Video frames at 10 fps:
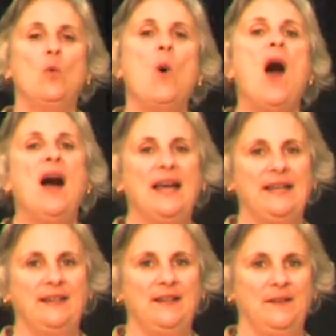
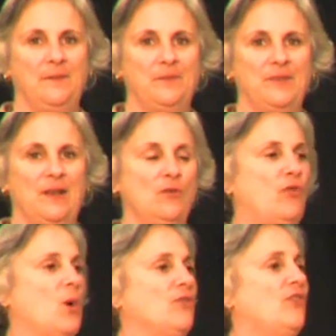wine
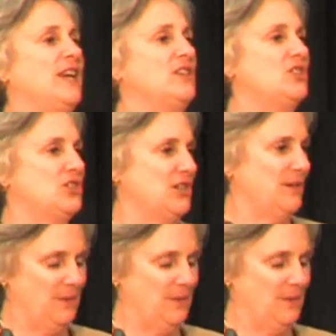for fish.